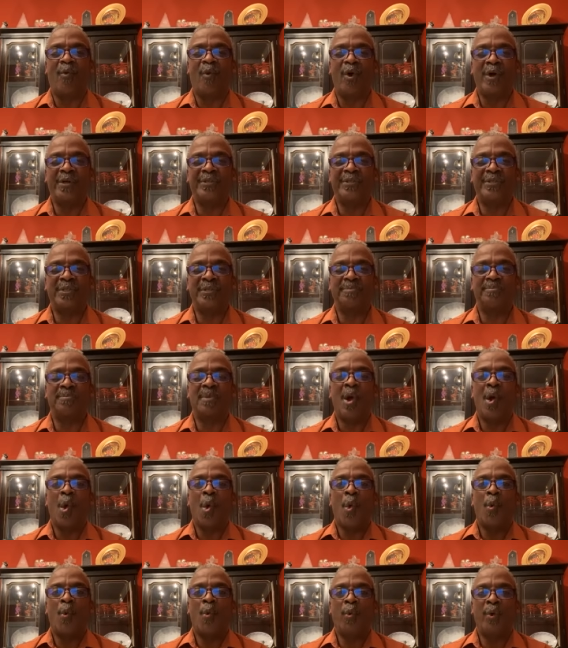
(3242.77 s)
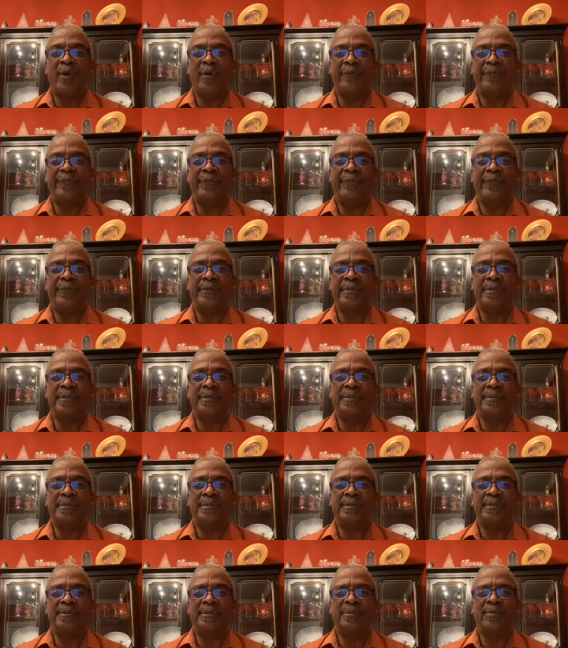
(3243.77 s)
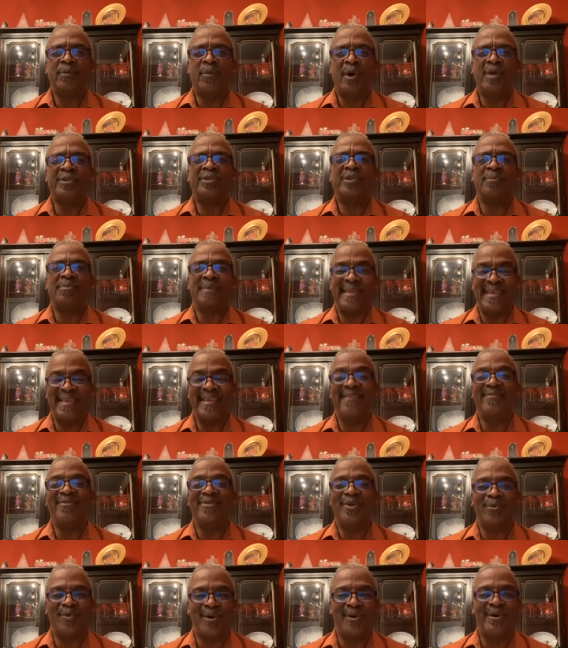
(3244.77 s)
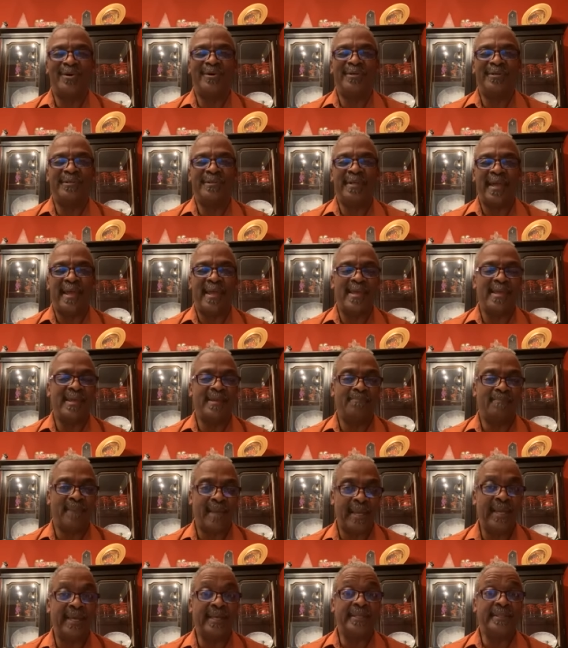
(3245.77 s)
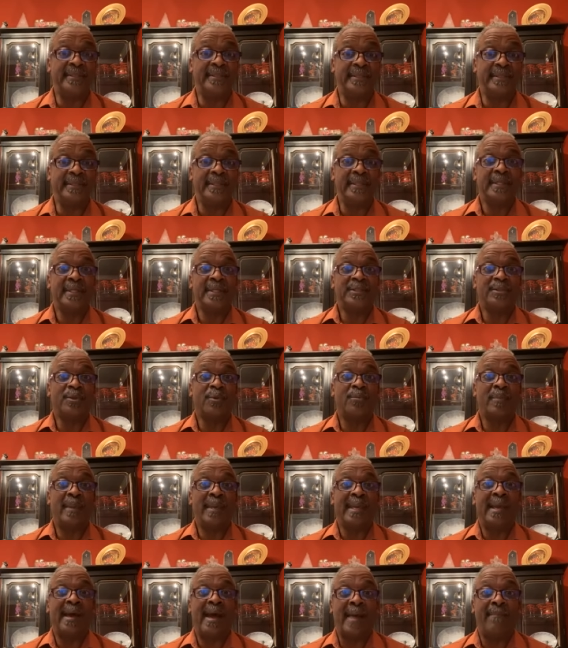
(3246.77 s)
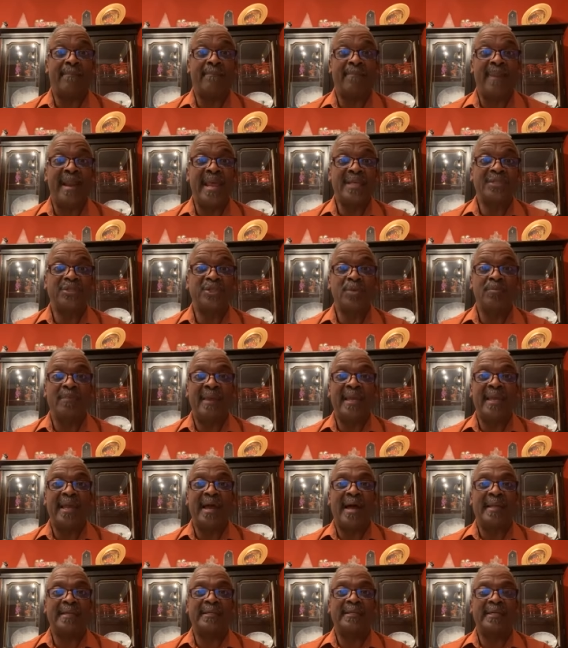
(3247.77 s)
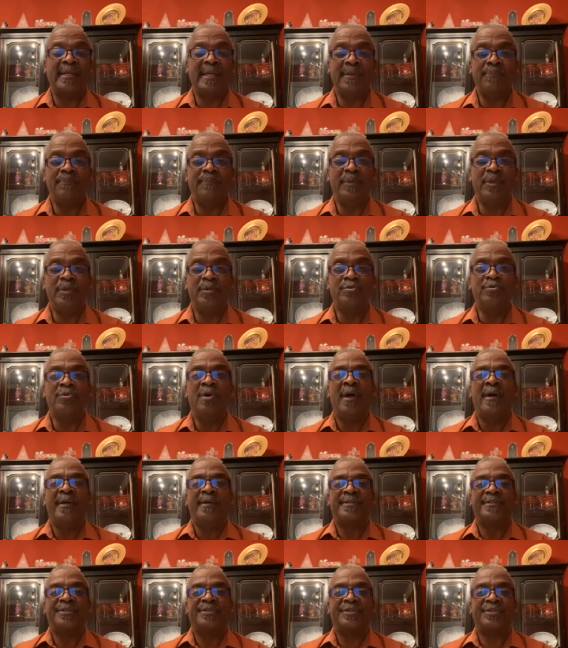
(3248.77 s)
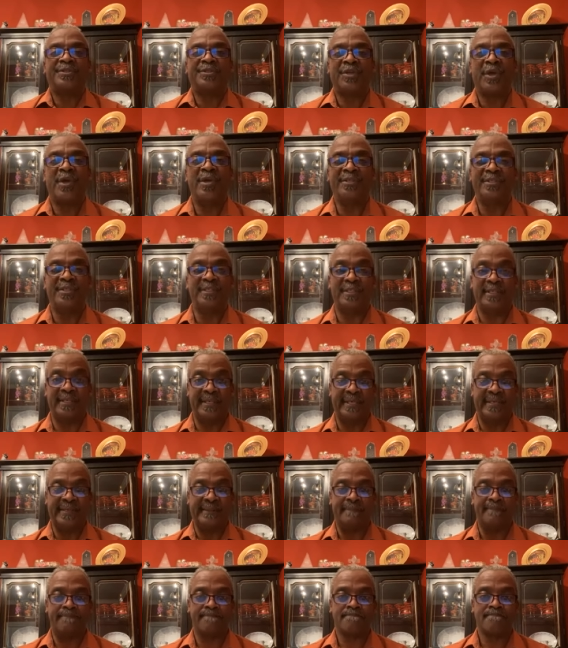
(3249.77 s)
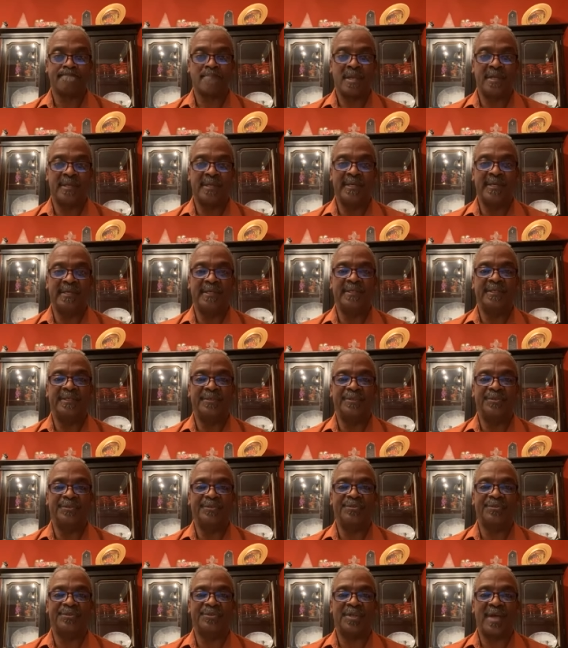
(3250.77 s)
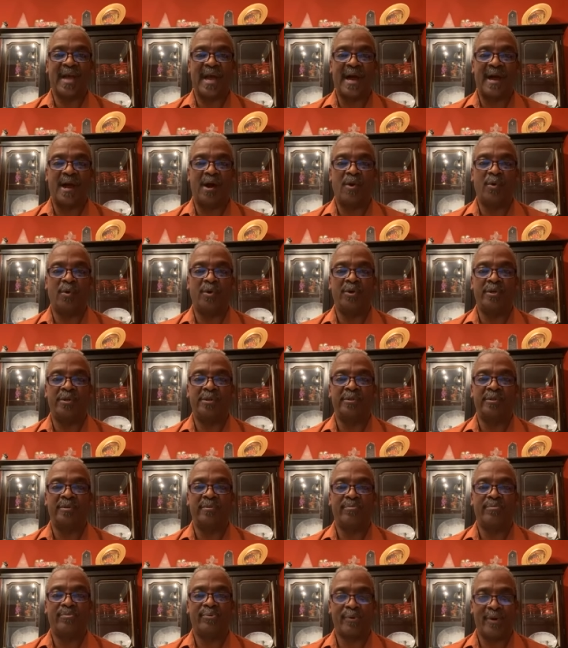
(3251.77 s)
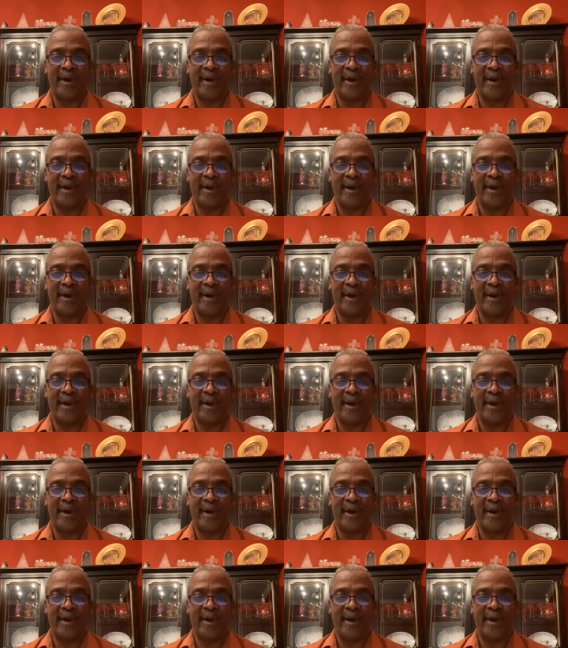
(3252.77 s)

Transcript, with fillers: for worship with Worship in the word. Amen. So may God bless you. May God keep you. Certainly is our